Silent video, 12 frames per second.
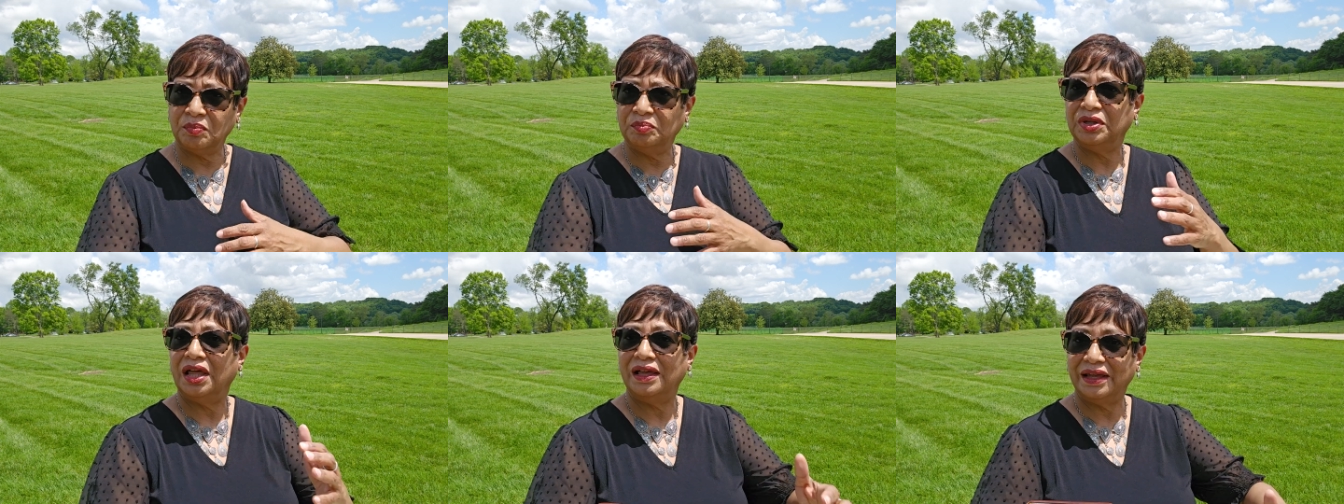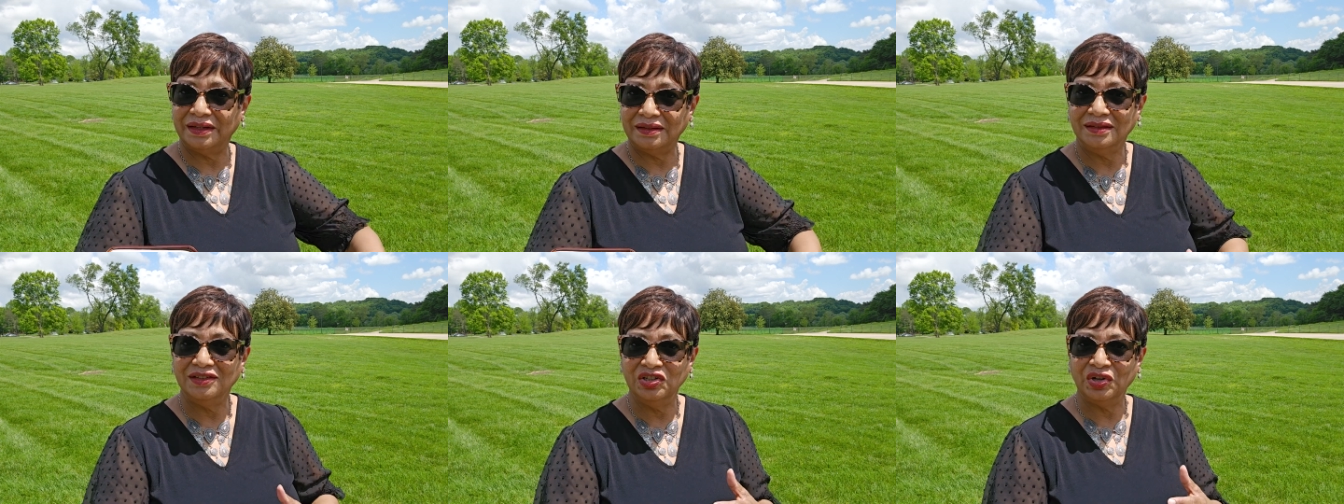blood,
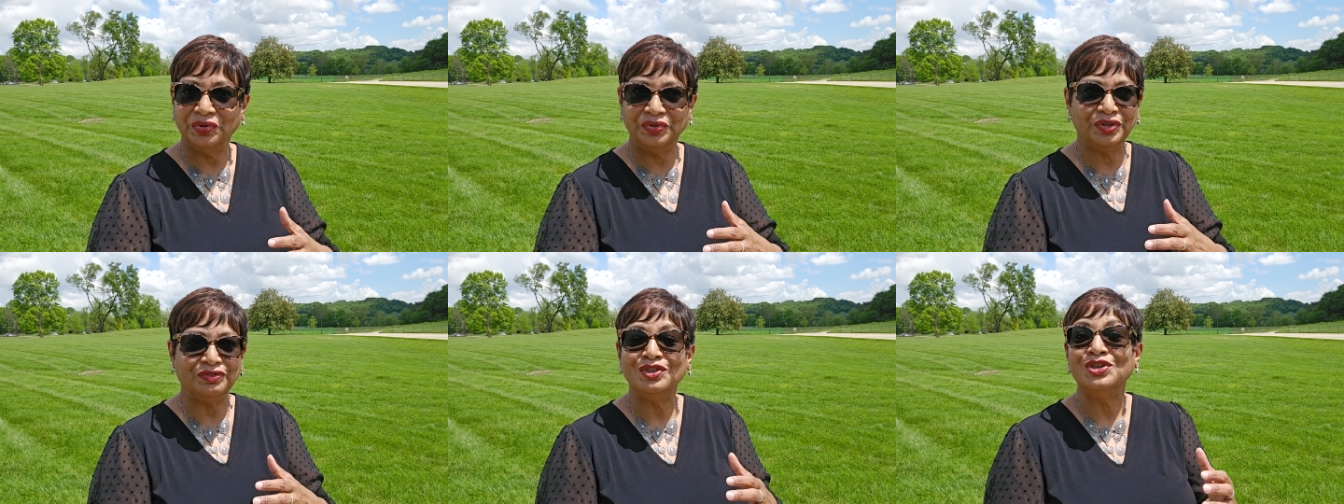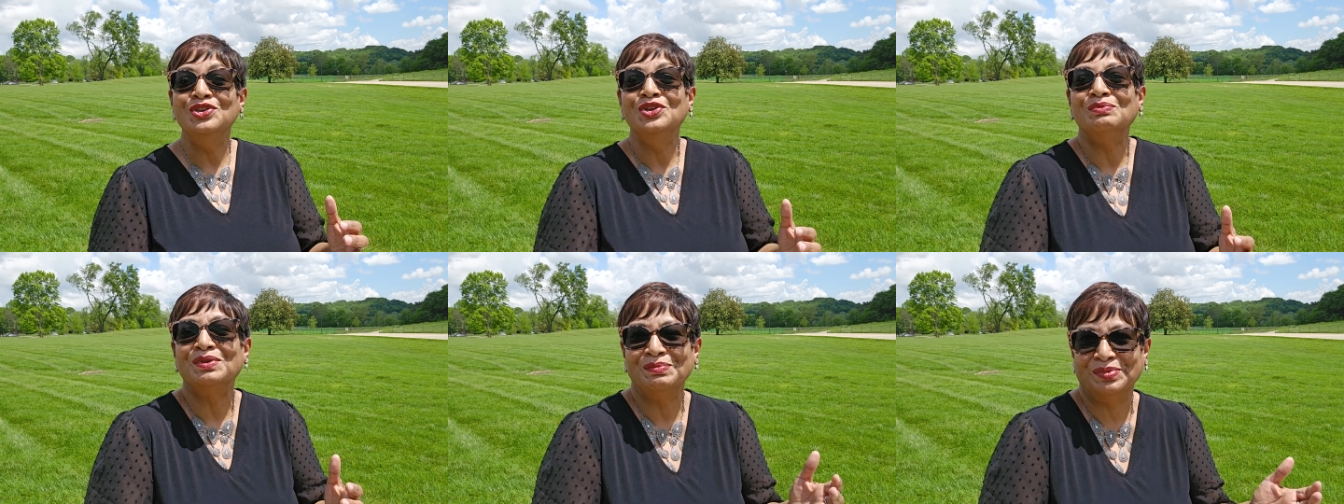you know, the
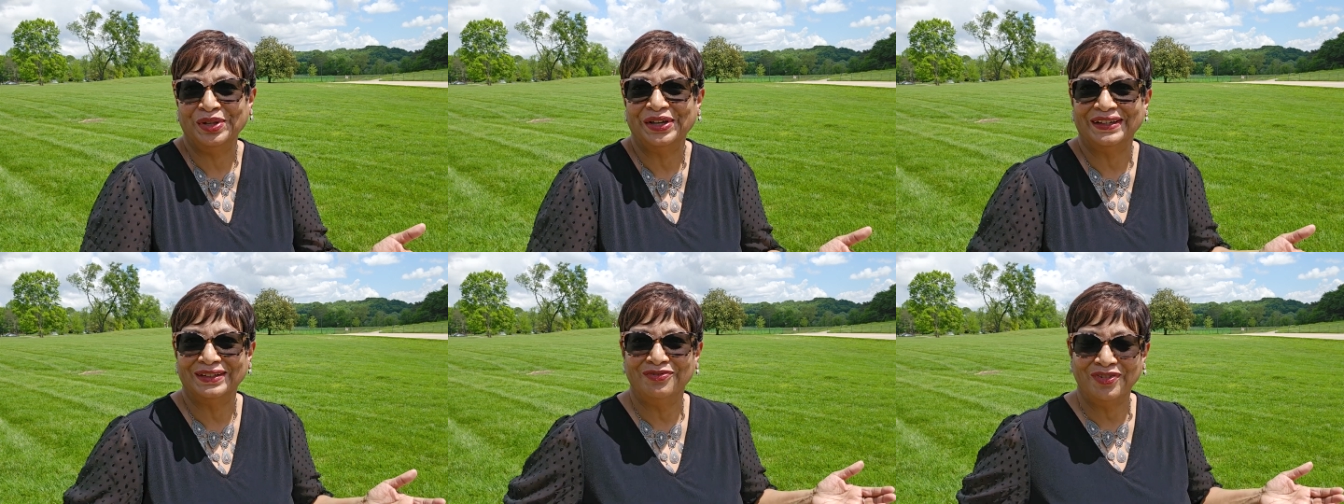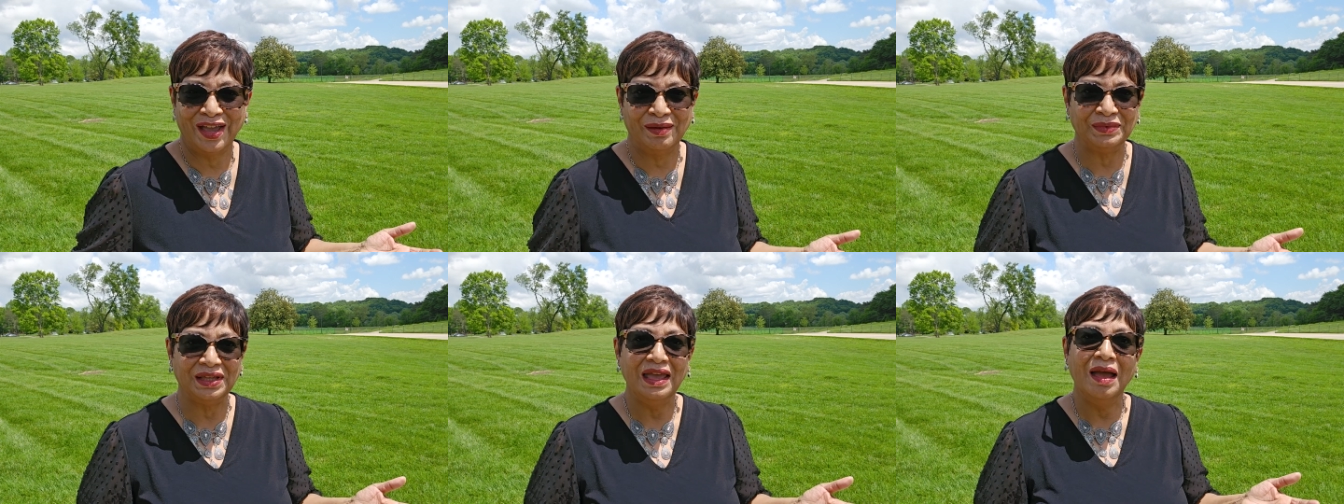human blood
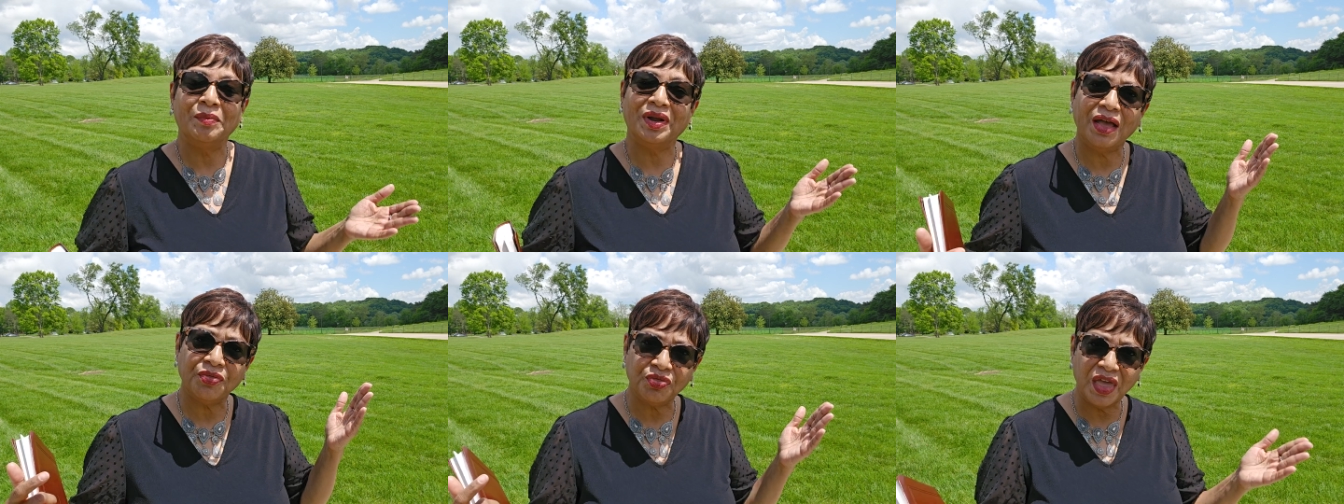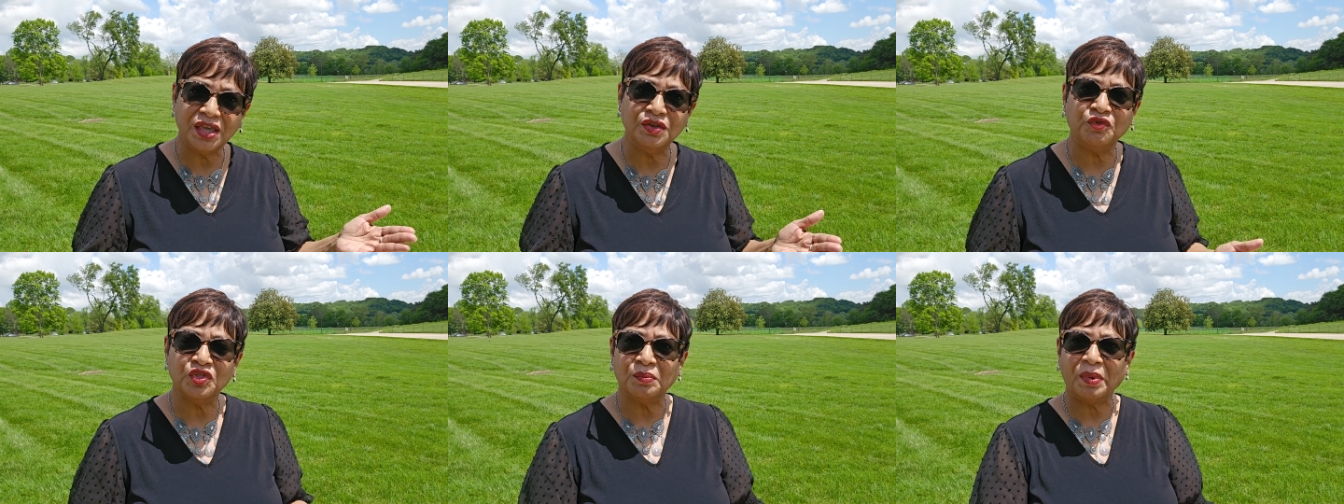family, but I thank you
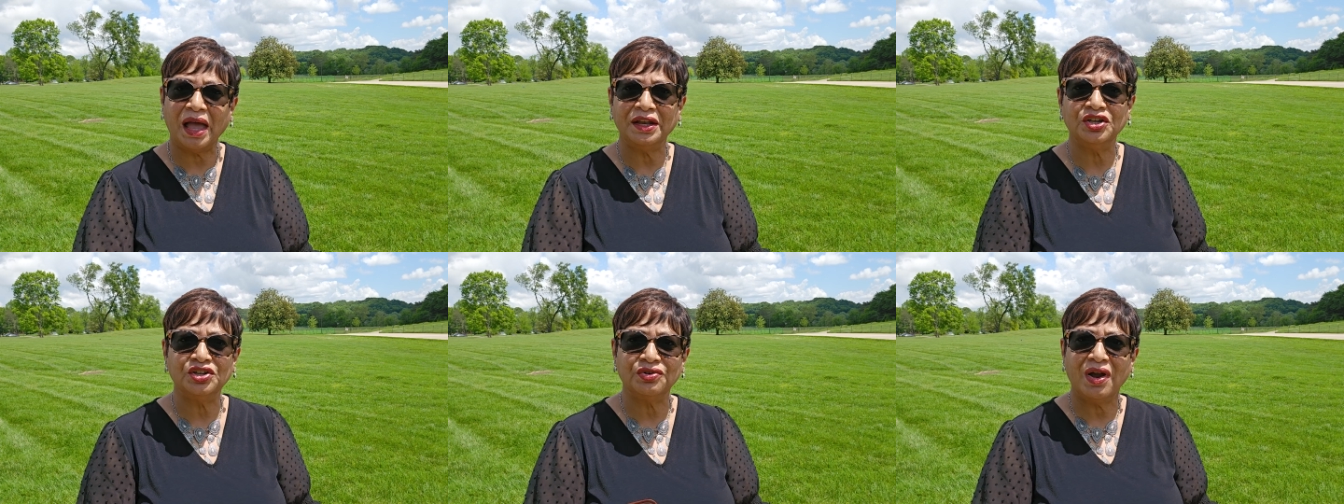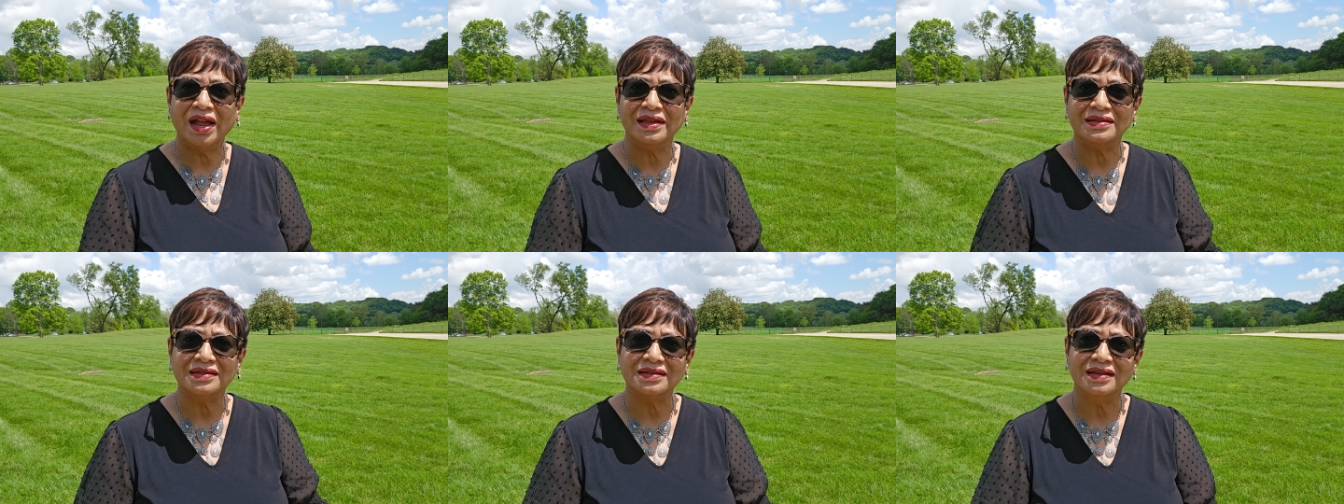for the body of
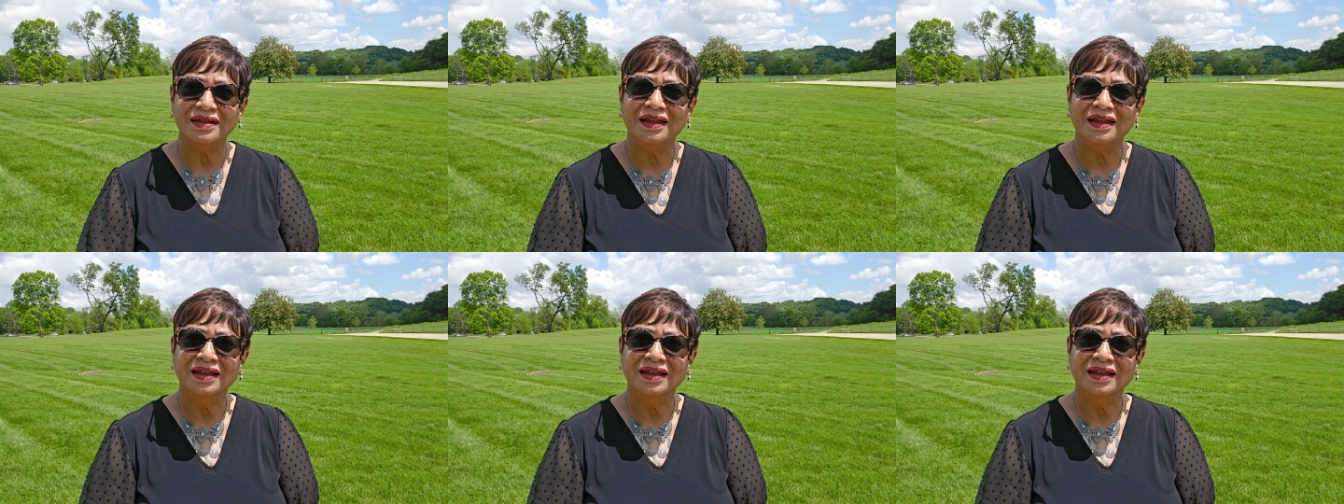Christ.